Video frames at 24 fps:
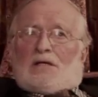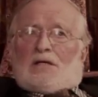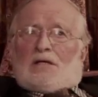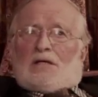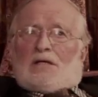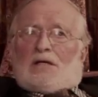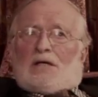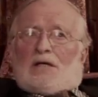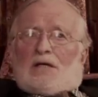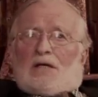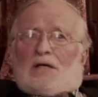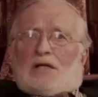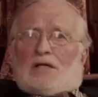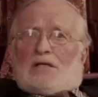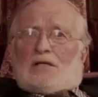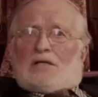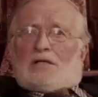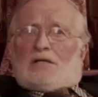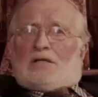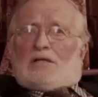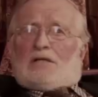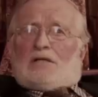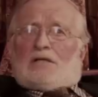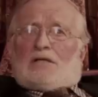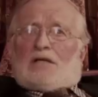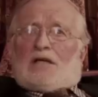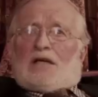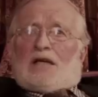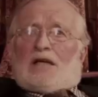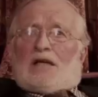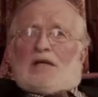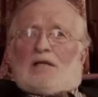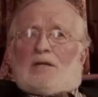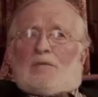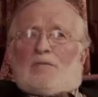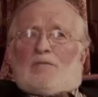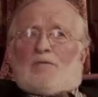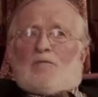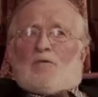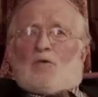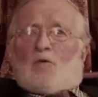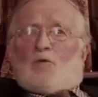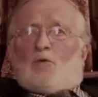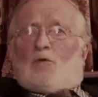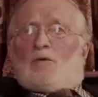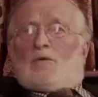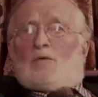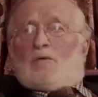had taken them
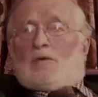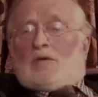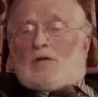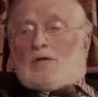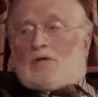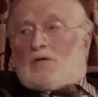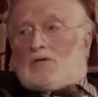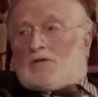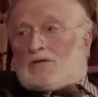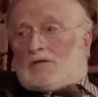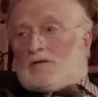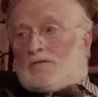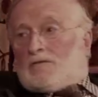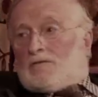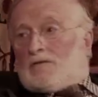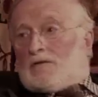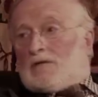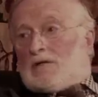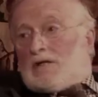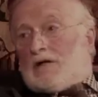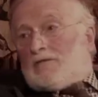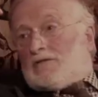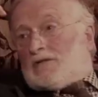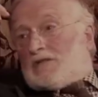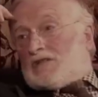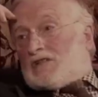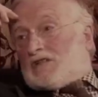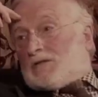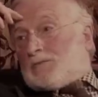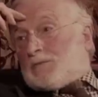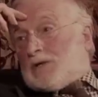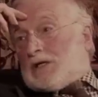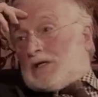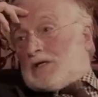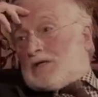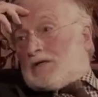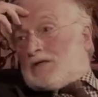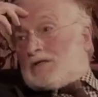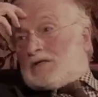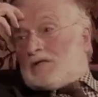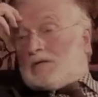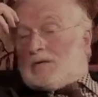forward with lots of lovely speakers